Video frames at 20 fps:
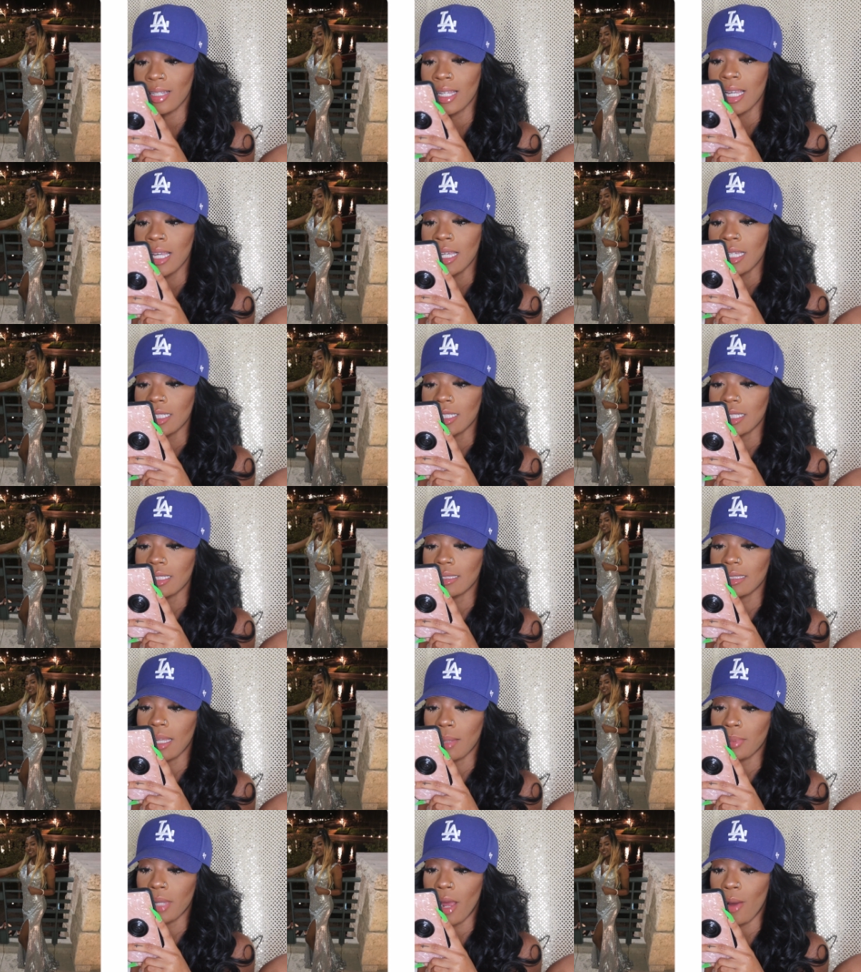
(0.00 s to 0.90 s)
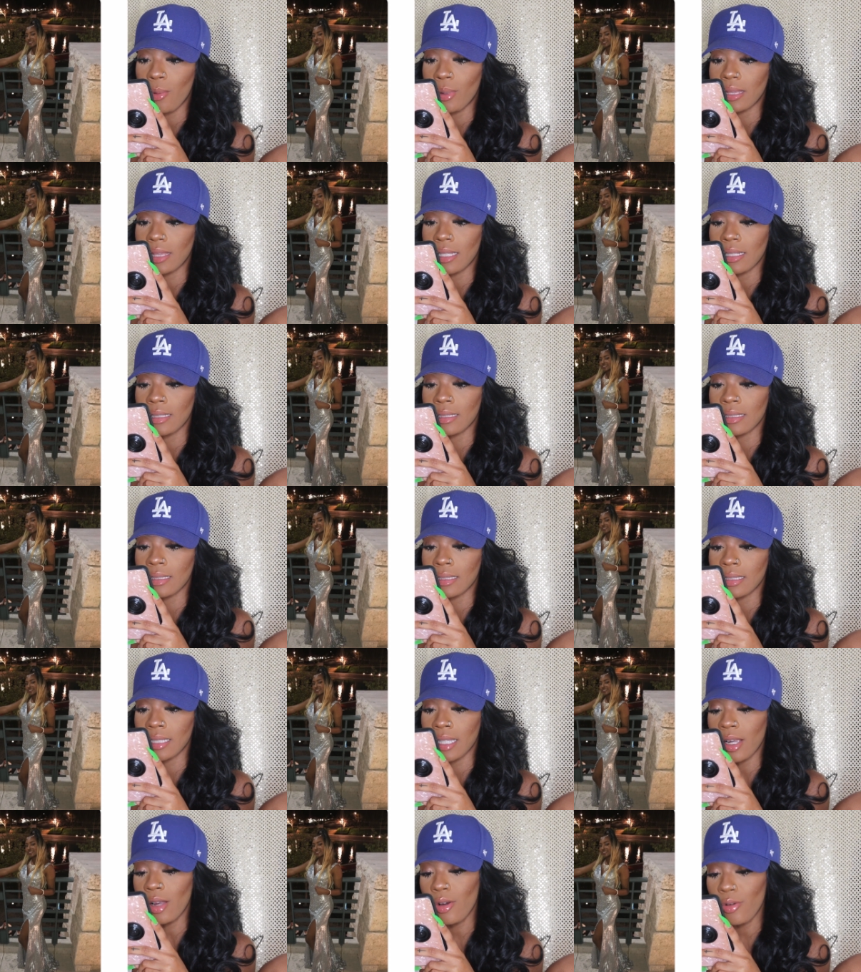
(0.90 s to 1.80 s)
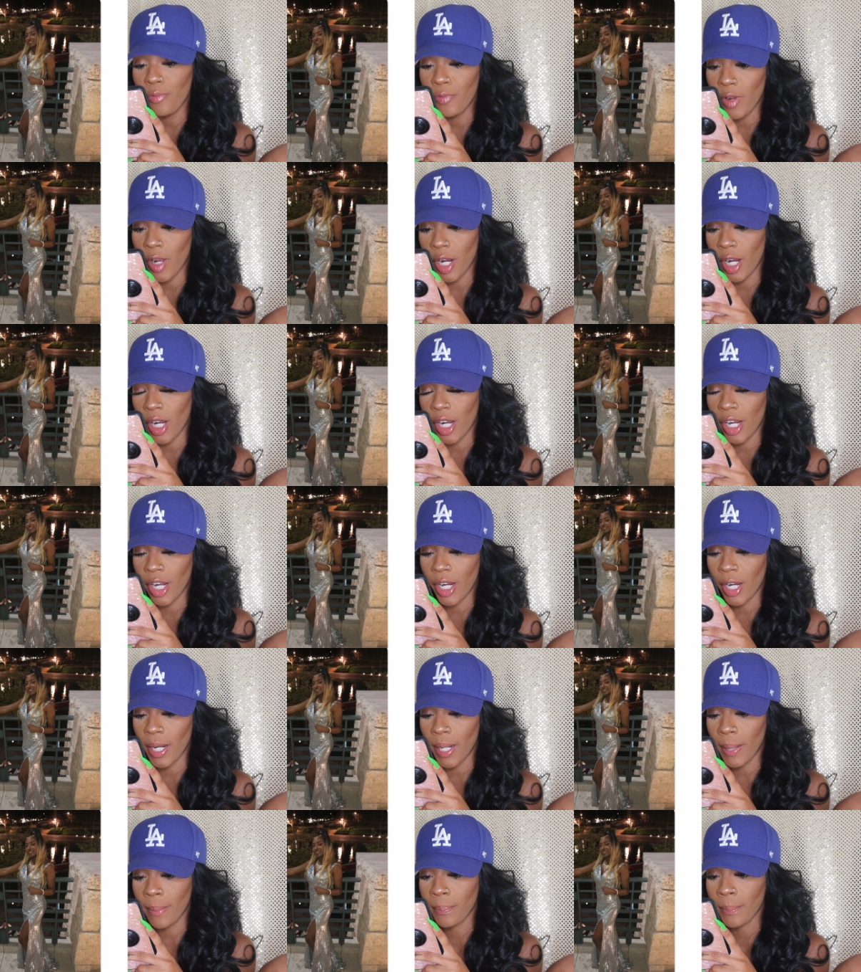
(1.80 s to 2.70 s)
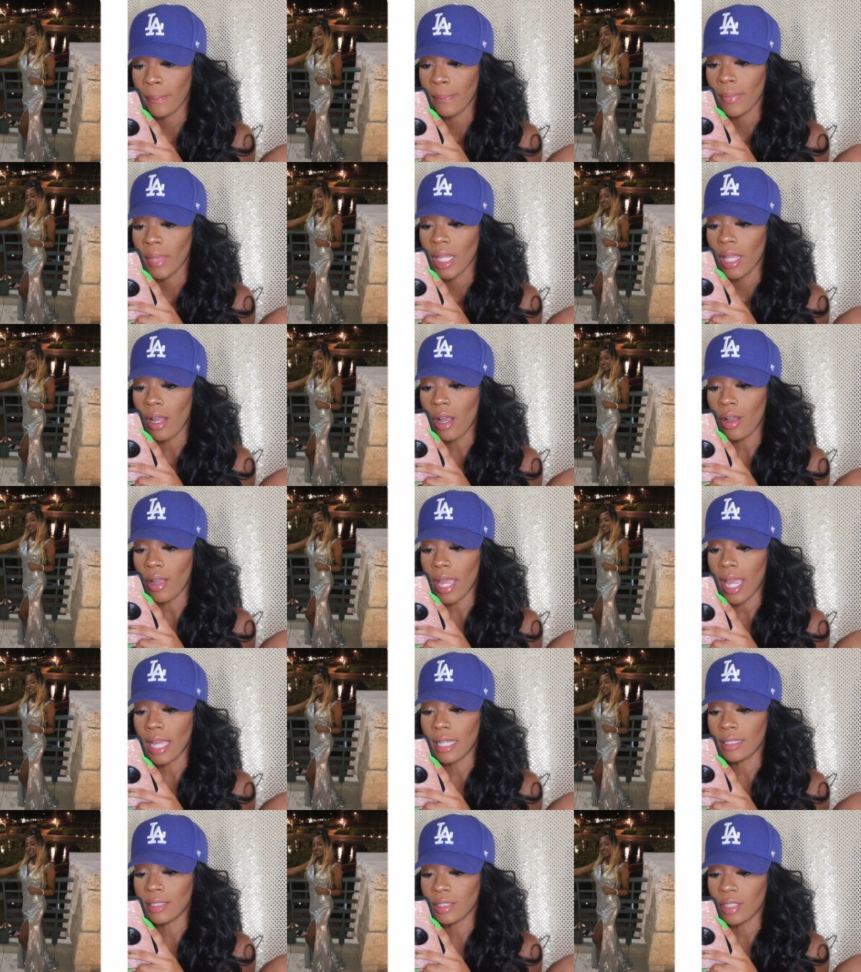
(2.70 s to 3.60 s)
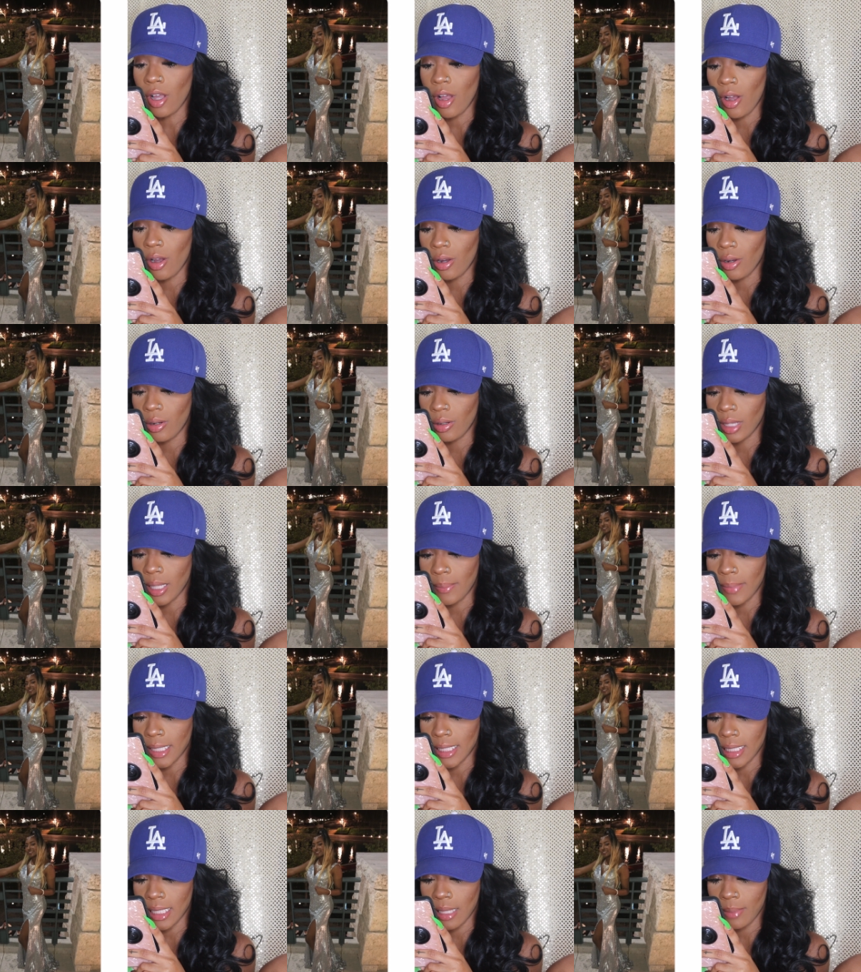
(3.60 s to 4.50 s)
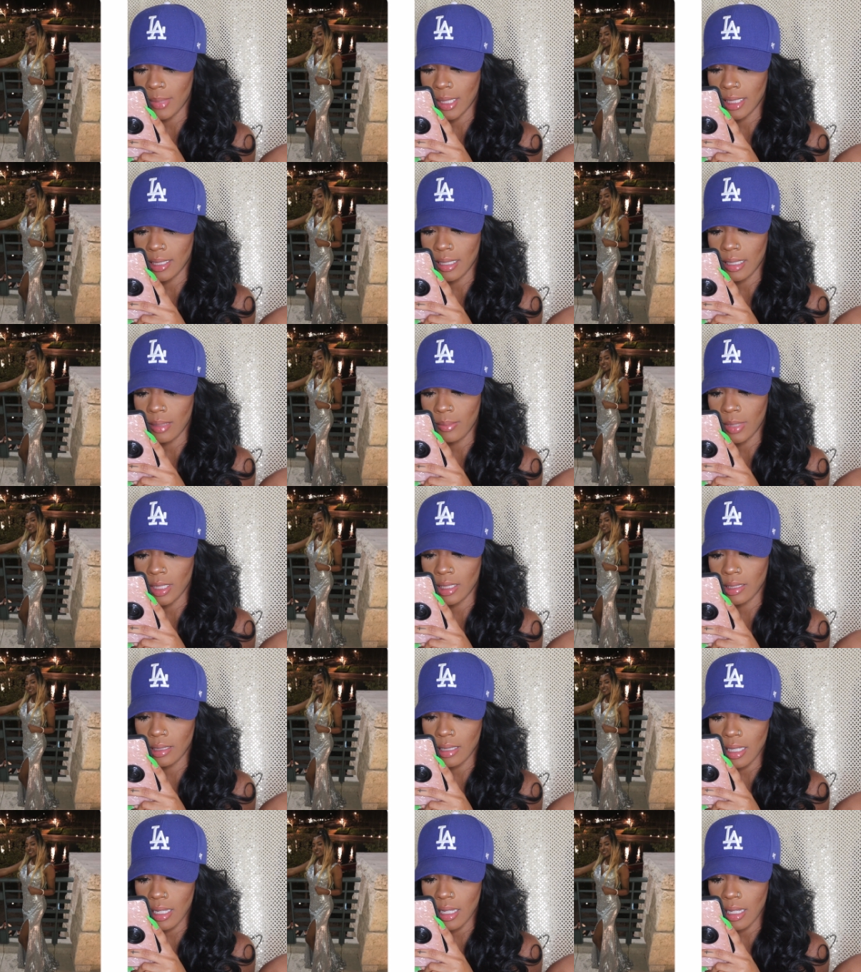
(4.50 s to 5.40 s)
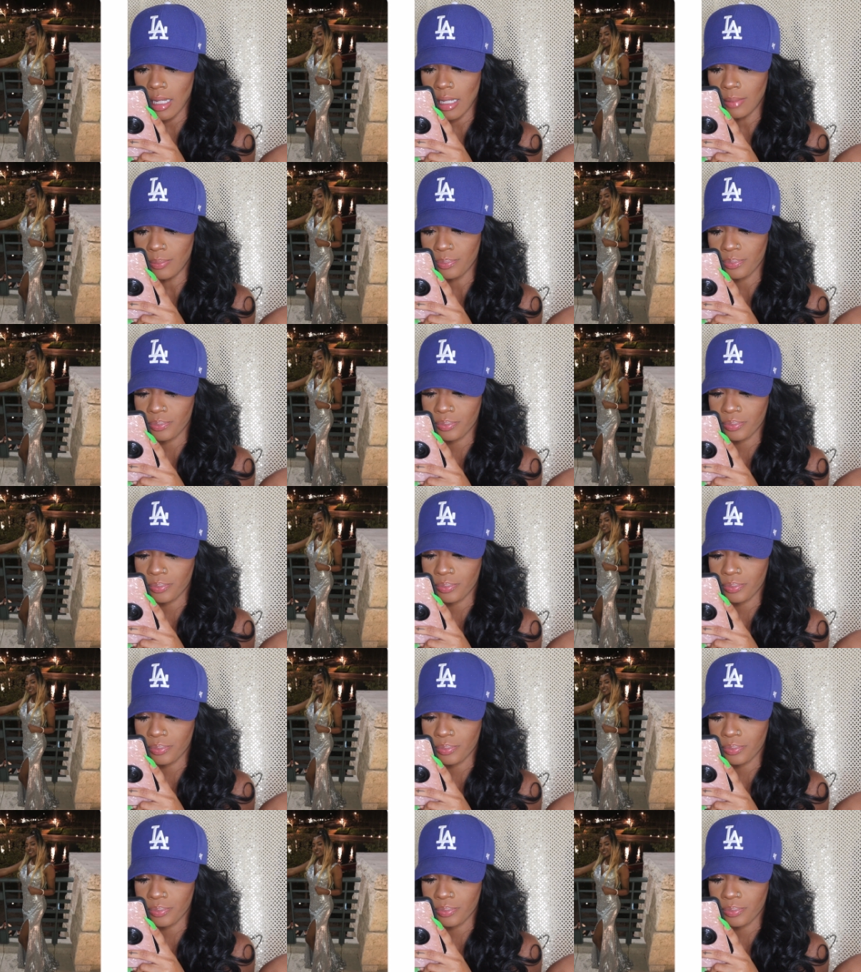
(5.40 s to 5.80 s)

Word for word: oh, she stepped out with this silver okay so let me see let me see let me see